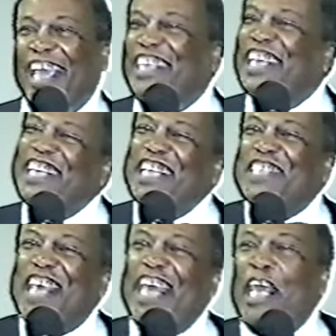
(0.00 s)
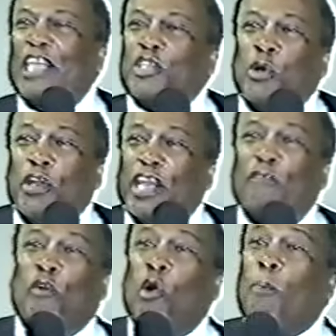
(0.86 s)
And didn't it say they tore it
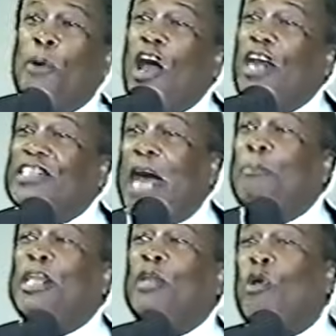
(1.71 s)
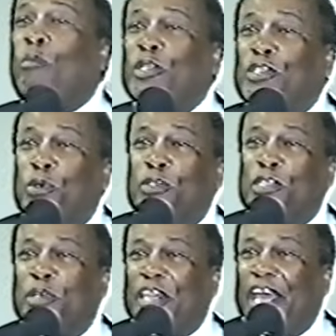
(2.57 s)
in four parts? How many Roman
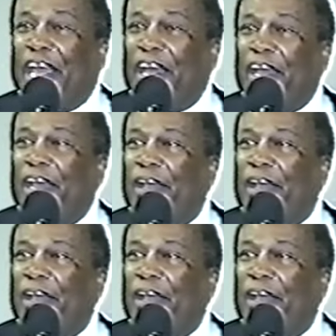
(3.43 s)
soldiers were there?